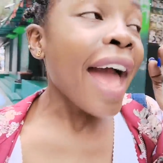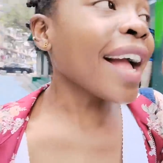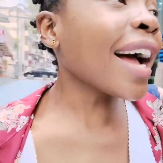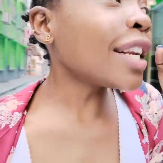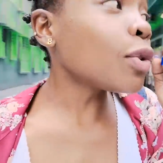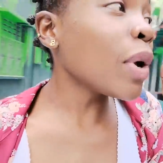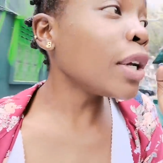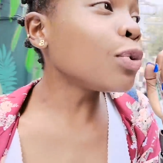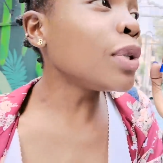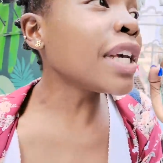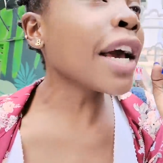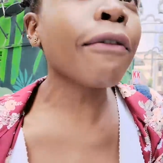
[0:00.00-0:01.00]
I can't
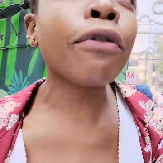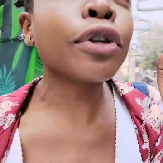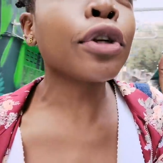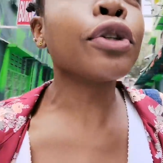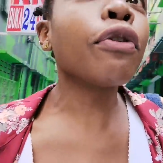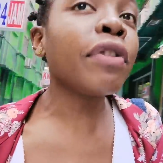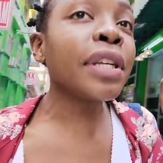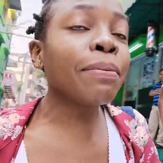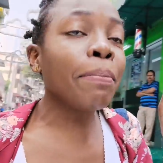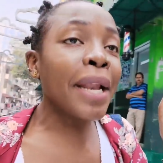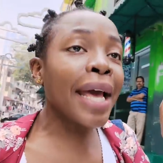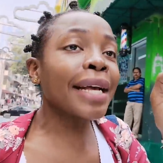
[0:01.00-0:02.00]
wait to take photos of
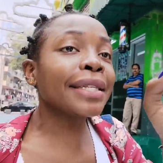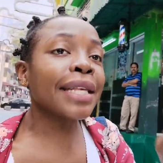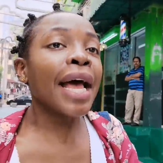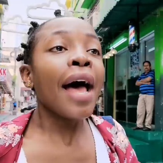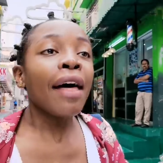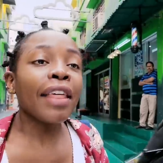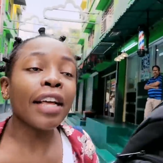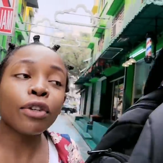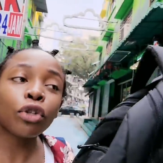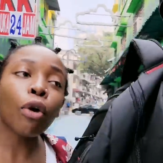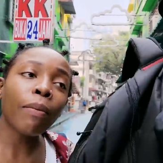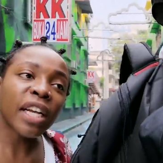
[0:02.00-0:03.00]
this place.
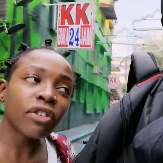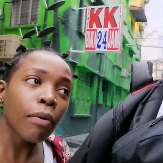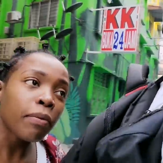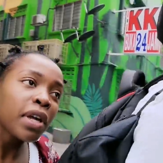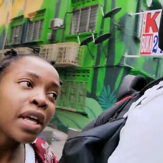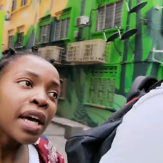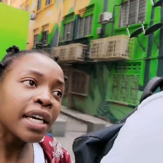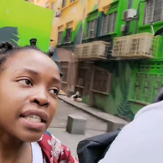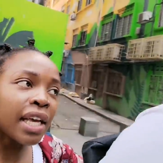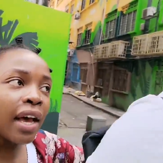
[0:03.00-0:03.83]
Thank you so much for bringing us